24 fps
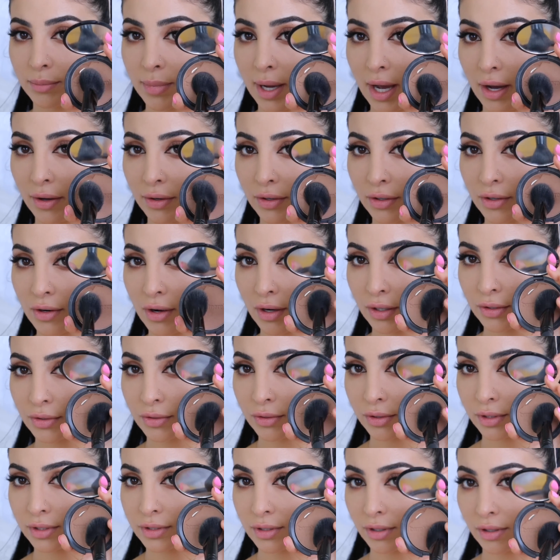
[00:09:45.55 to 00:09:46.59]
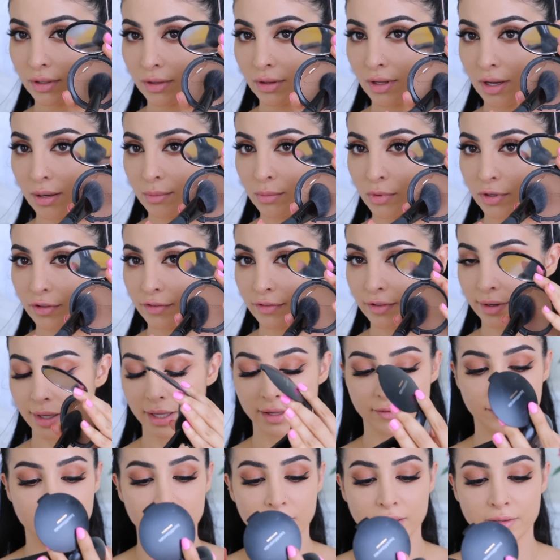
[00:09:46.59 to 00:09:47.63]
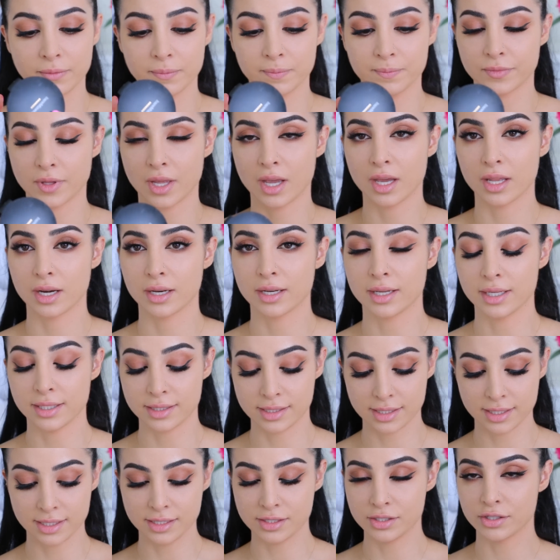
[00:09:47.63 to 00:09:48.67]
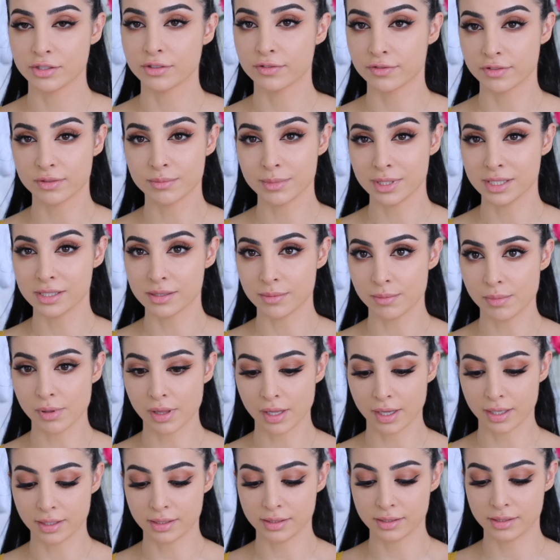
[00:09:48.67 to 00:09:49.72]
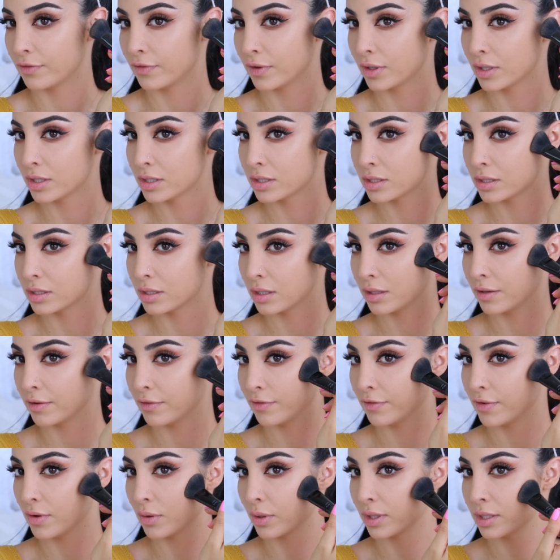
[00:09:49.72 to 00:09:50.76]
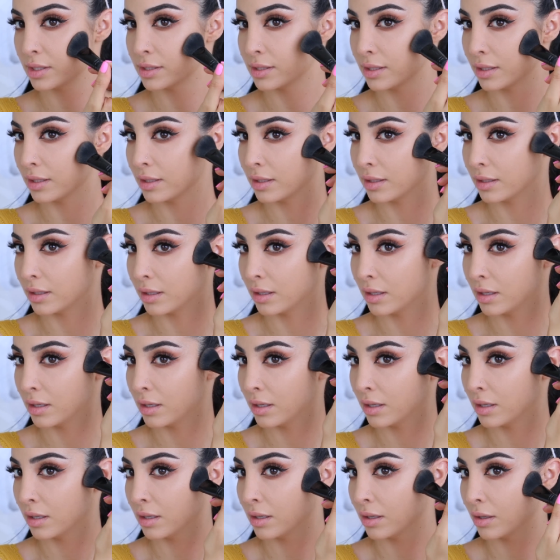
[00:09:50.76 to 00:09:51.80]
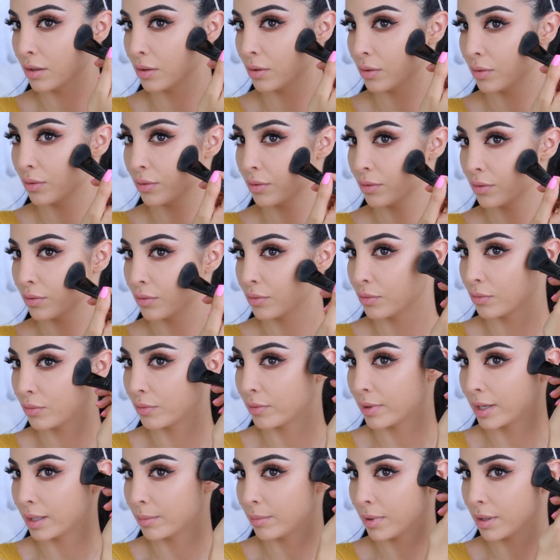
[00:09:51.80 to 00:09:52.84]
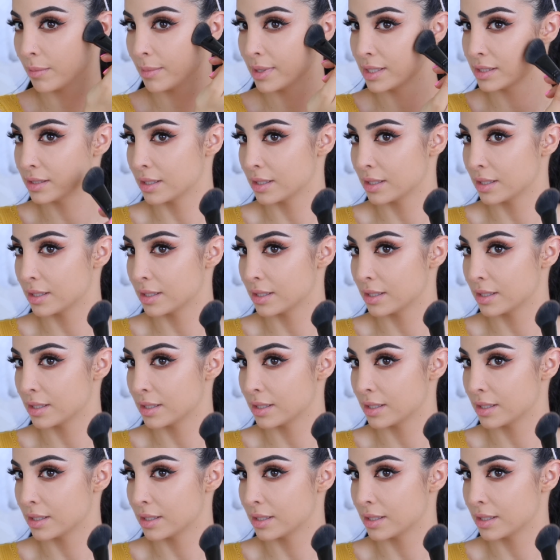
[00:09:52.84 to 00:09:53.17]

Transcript: Powder contours are a lot more forgiving, and it's easier for me to blend. First, focus it right by my